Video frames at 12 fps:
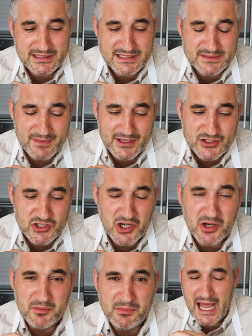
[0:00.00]
This is my
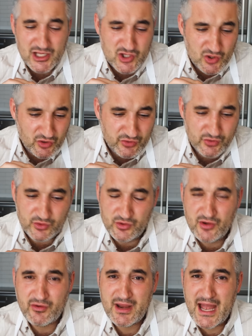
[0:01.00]
job. I chose to do
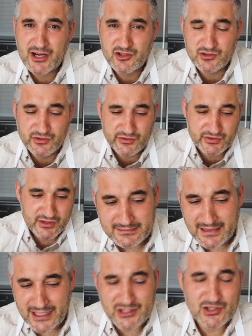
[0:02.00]
the reactions.
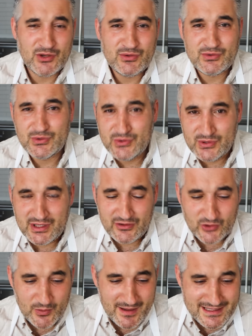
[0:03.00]
I chose to do this
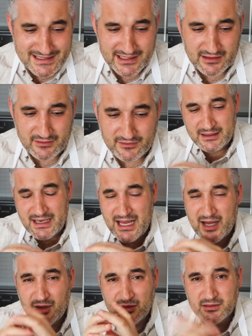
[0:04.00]
to myself.
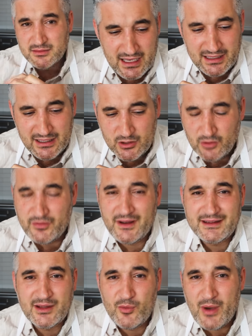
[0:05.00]
Now I need to
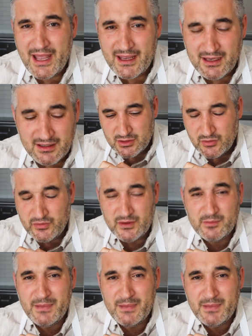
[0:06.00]
find a way to feel